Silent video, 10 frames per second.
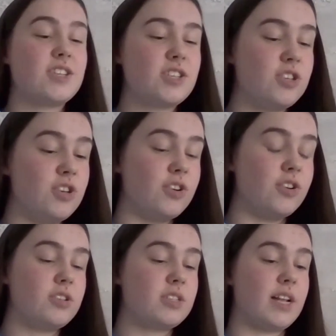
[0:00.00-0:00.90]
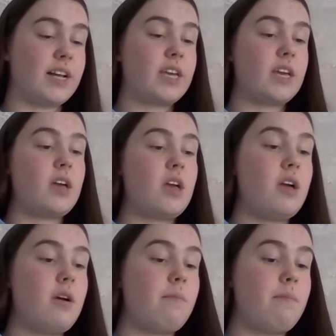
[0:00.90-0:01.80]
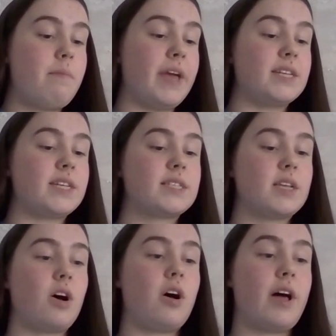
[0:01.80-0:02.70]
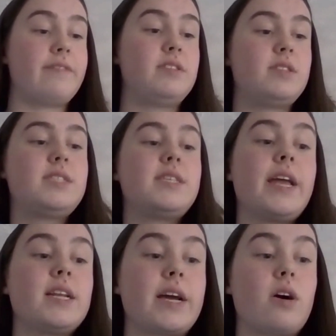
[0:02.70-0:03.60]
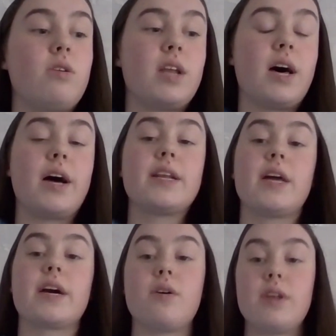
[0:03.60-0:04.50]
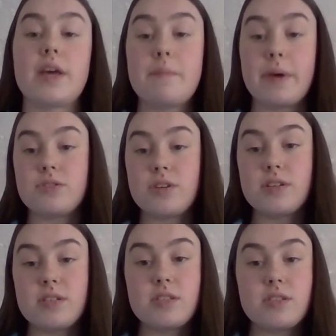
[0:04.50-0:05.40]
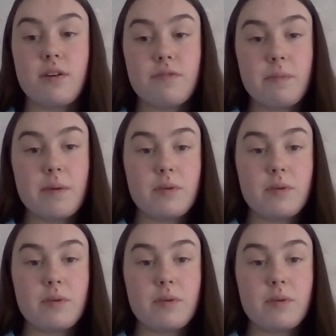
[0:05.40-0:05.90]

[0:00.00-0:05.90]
just used like paintings that I've seen like online, like on like Pinterest and stuff that people